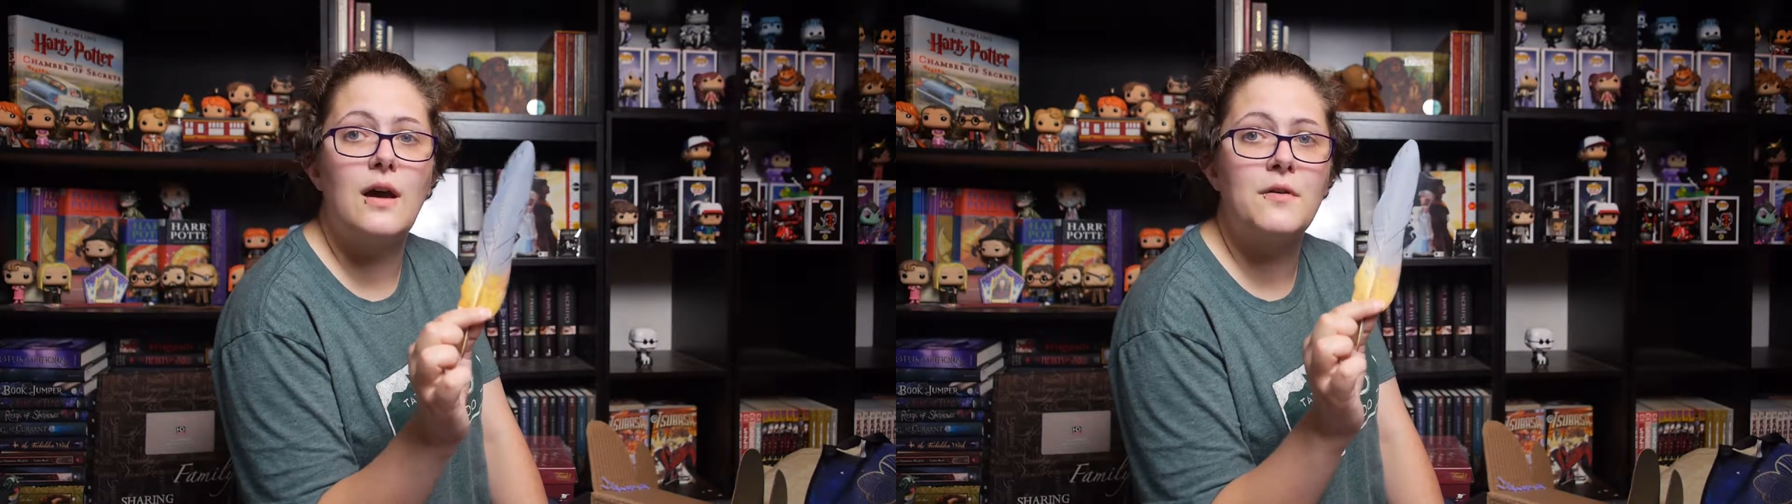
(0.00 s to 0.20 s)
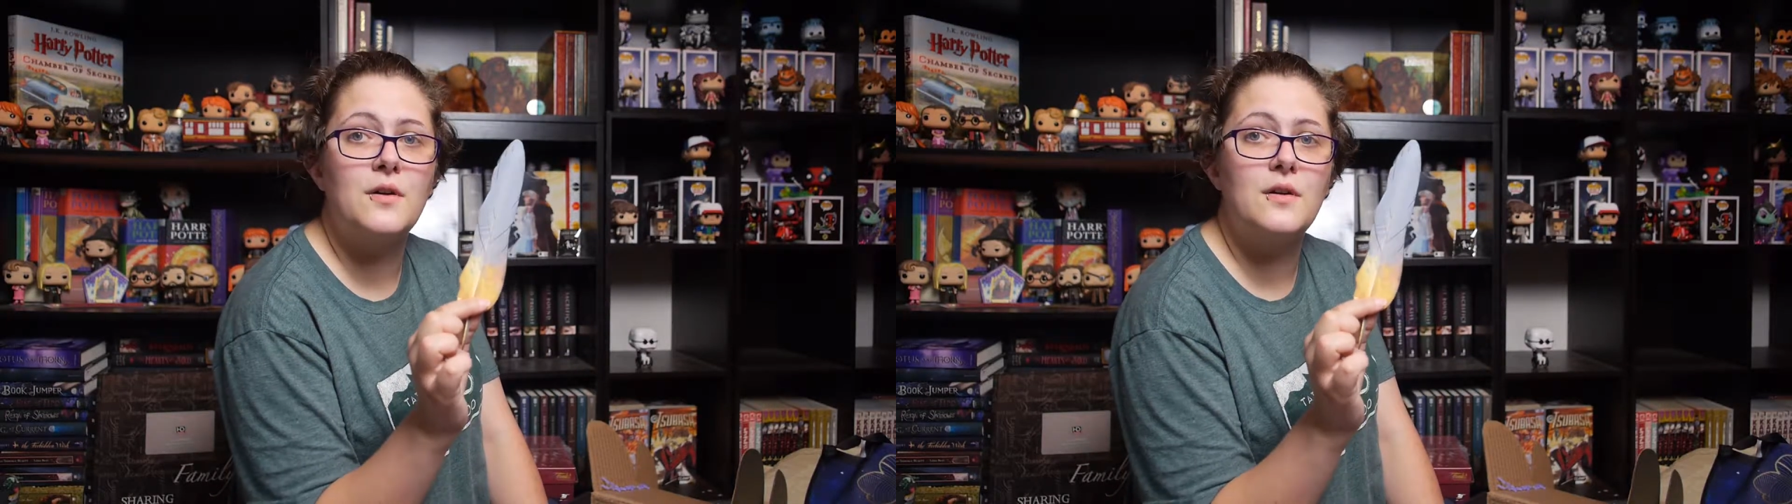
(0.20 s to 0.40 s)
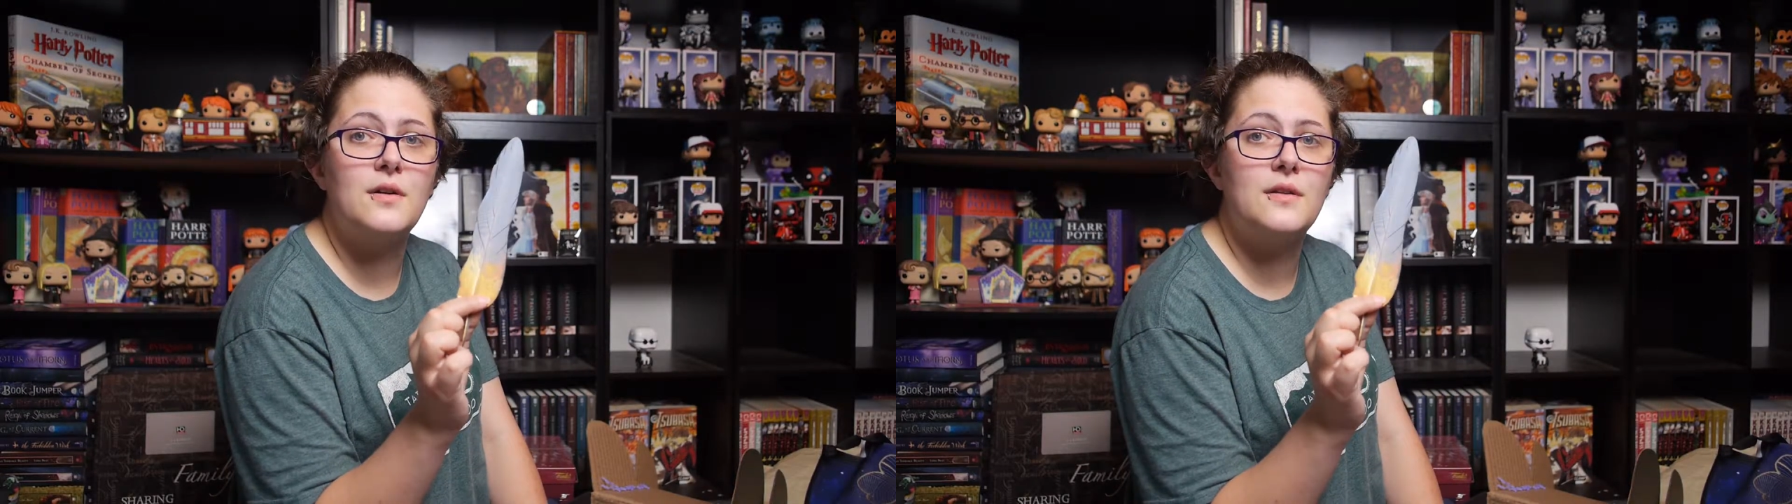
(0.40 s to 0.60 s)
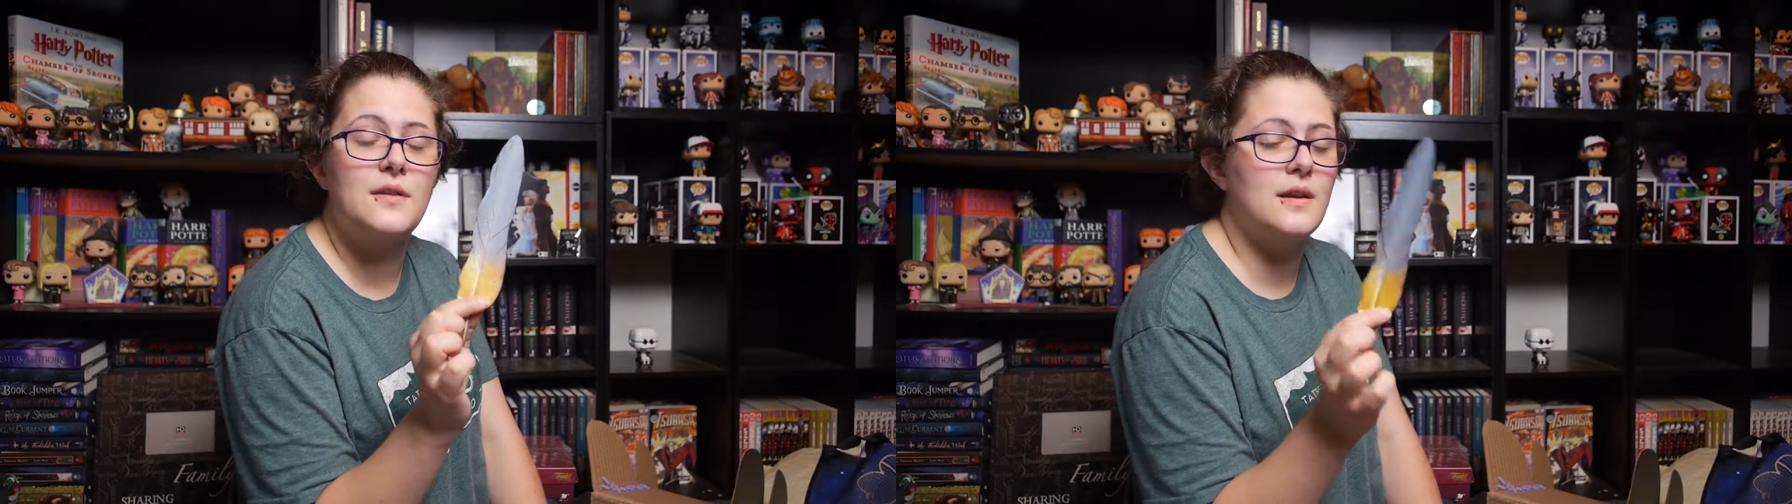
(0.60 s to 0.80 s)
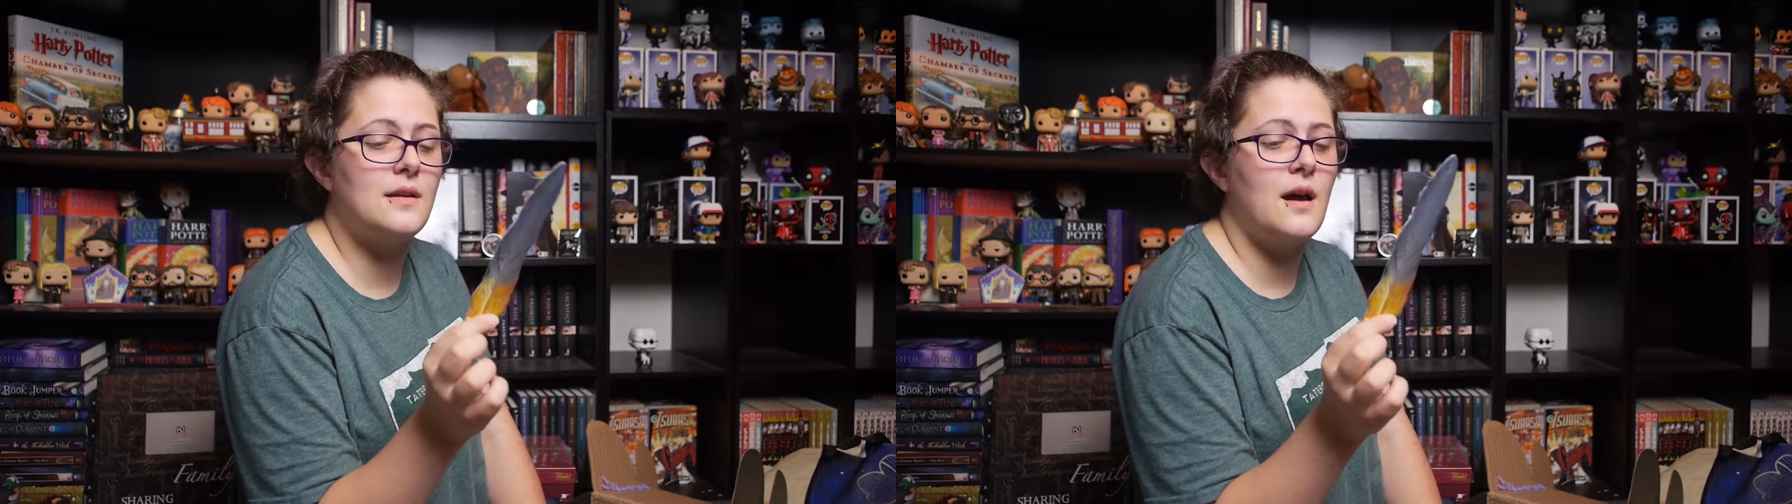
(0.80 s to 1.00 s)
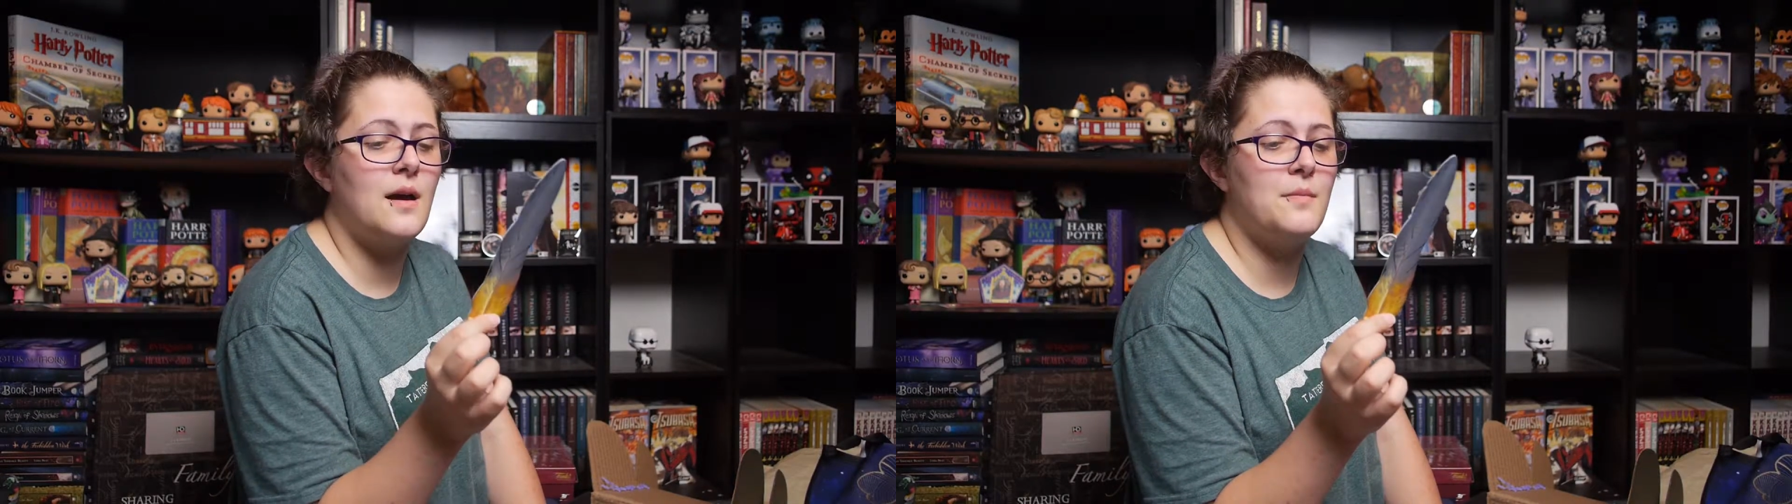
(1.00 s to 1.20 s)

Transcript: I've heard that